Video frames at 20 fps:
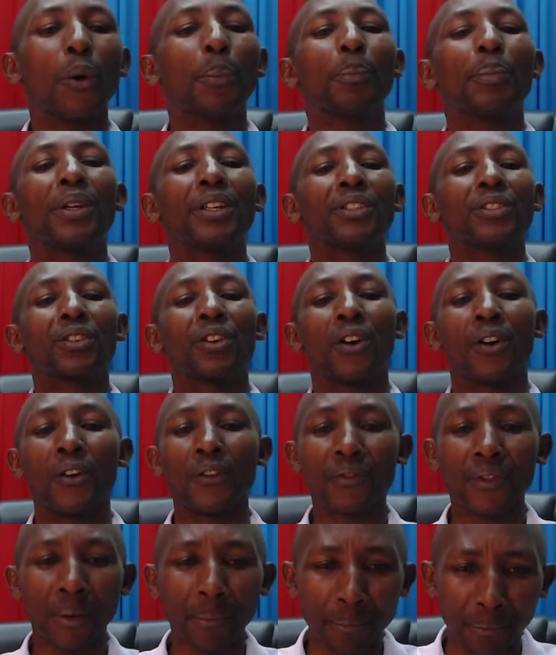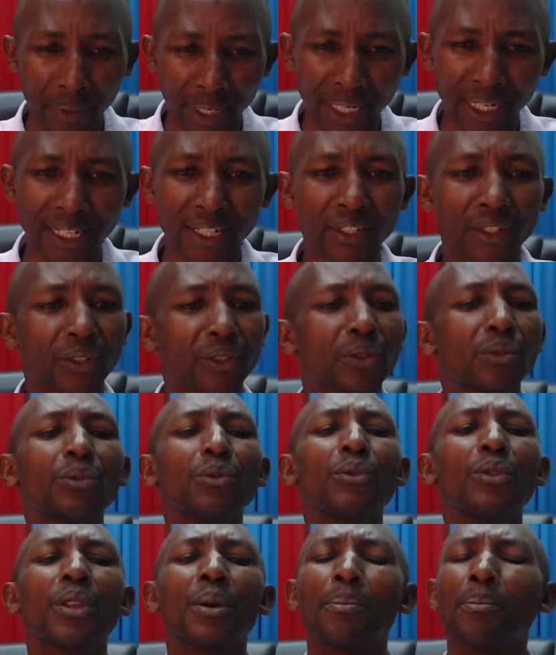copies of the minutes
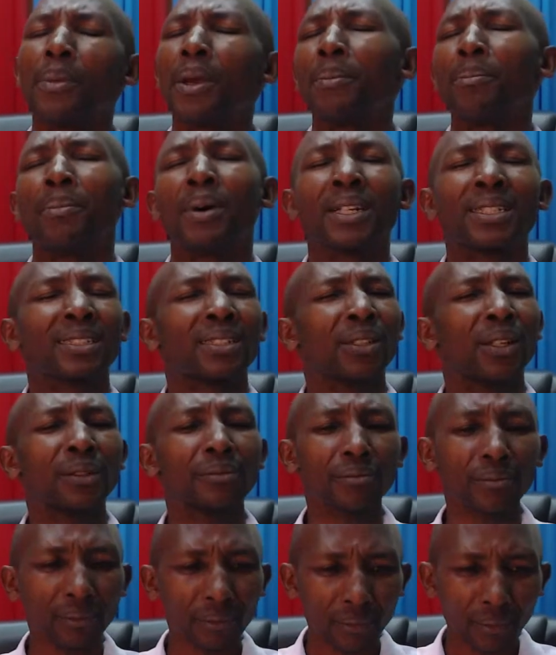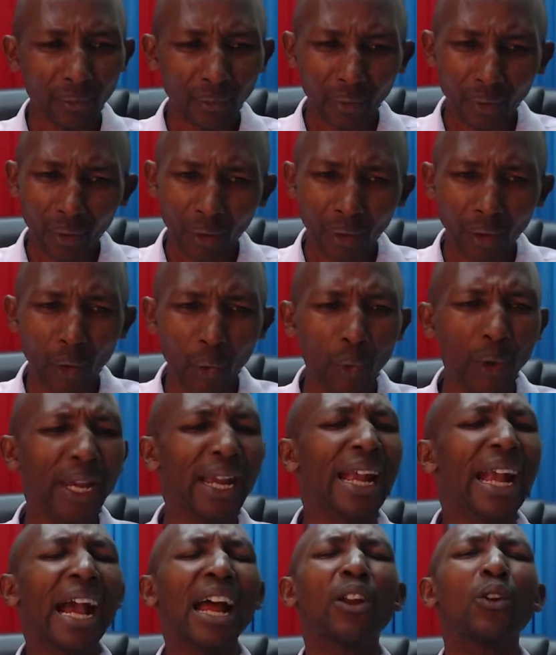to the members. We
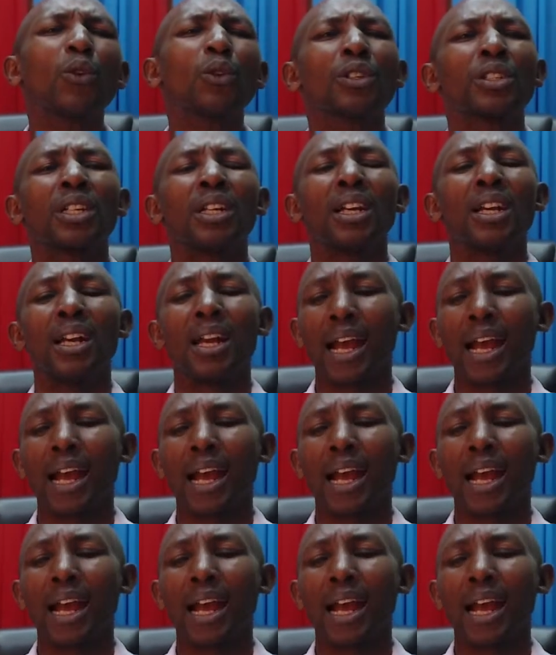cannot